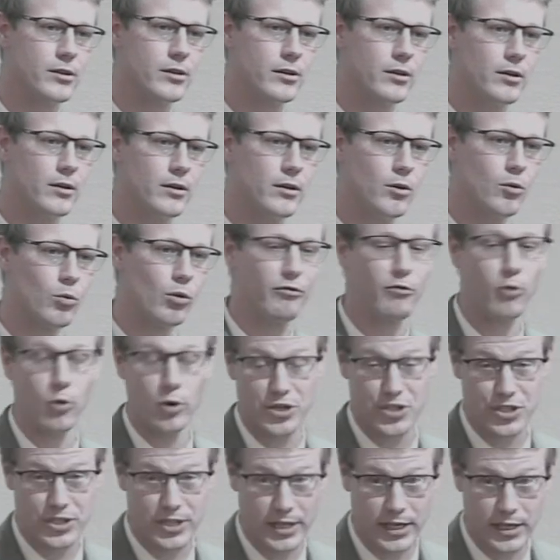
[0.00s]
were
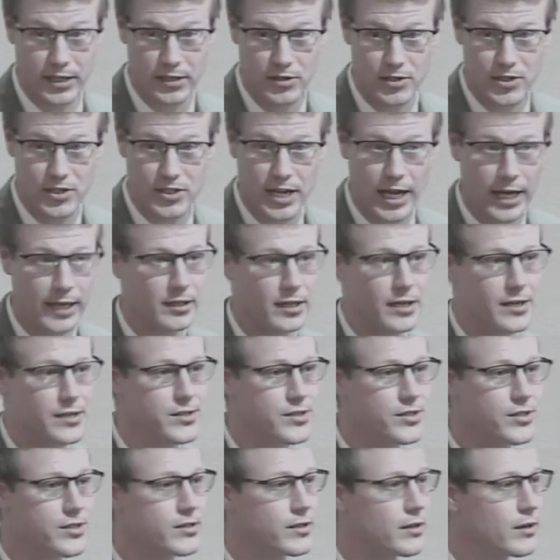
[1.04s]
forced to eat in
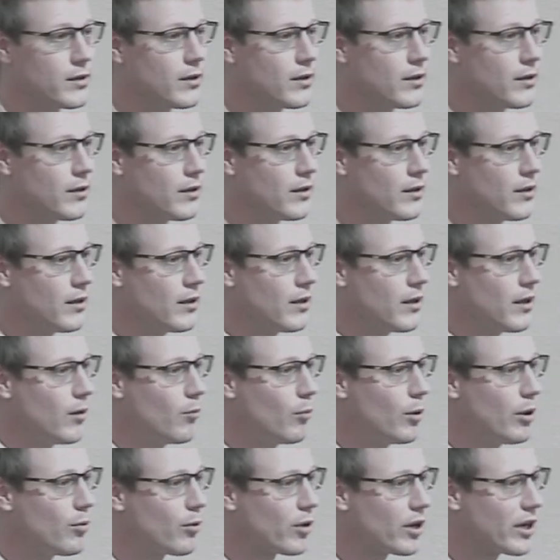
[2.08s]
silence, and we
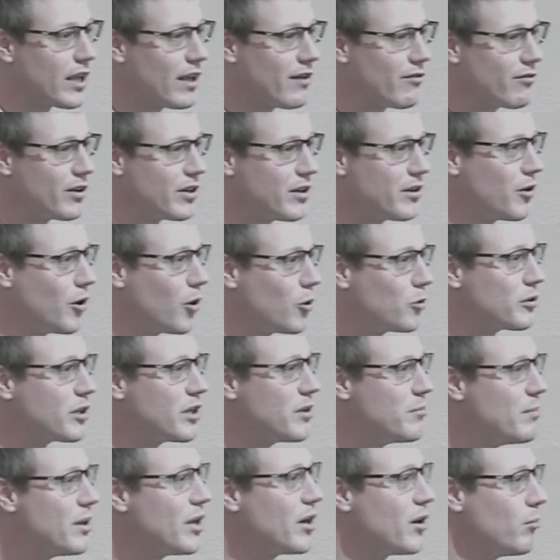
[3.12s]
were given only
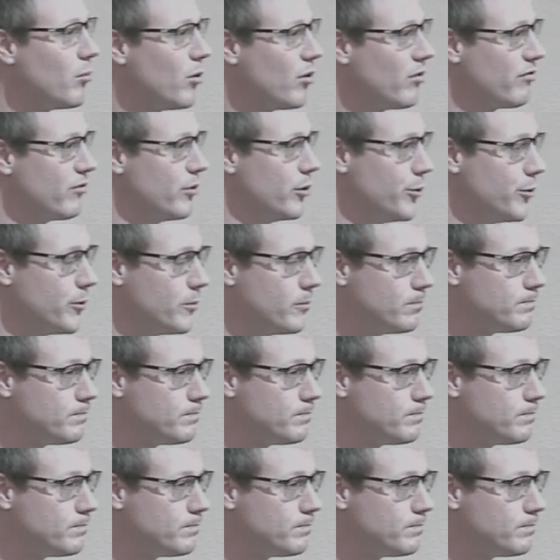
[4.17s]
minimal food.